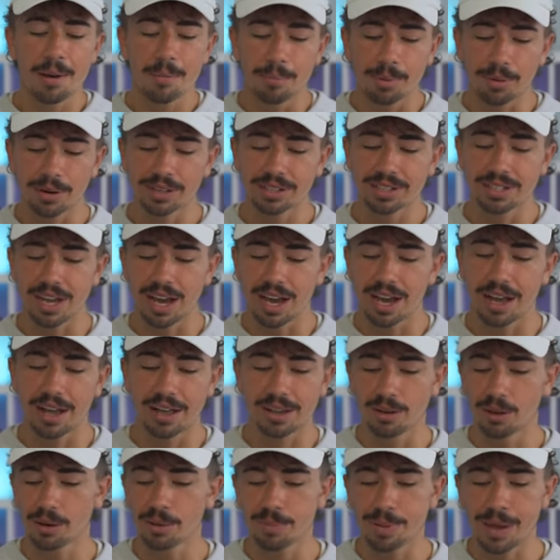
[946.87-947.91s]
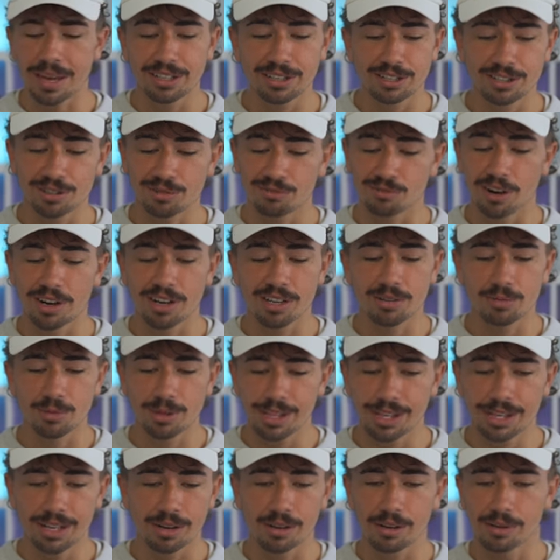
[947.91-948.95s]
but uh, a lot of pages are running with
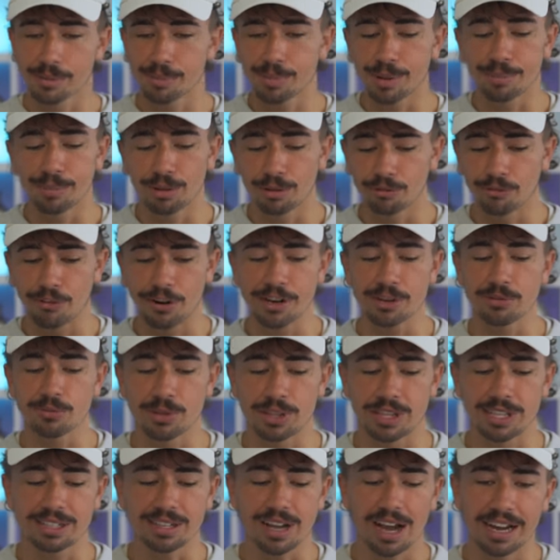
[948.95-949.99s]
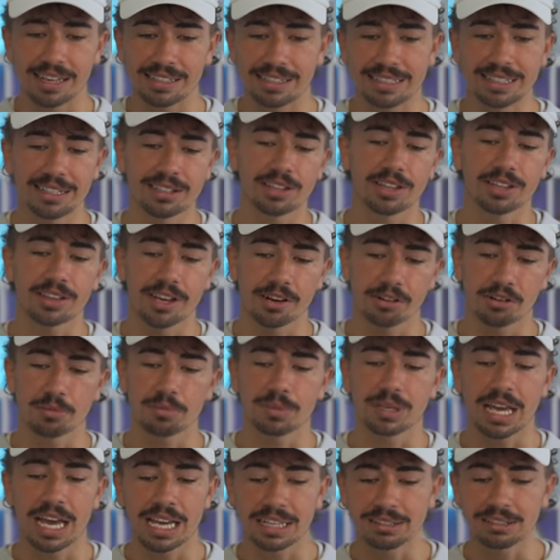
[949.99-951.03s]
it. A lot of people are running with this idea that there could
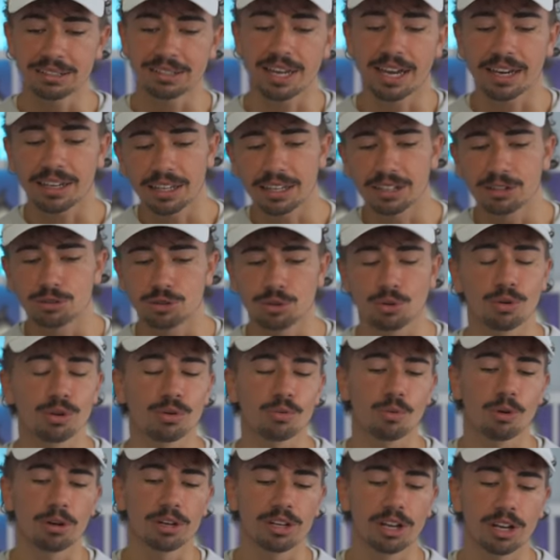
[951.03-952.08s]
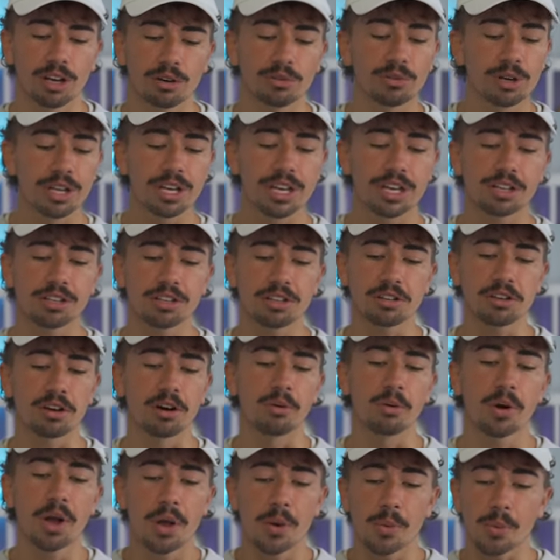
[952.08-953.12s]
be a second Jordan 1 low.
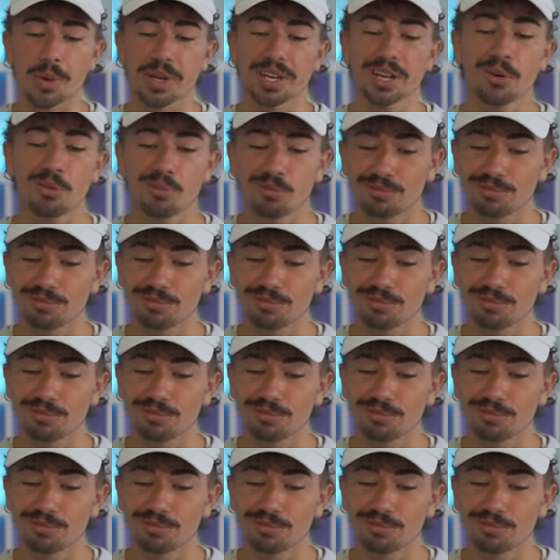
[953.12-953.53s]
So we don't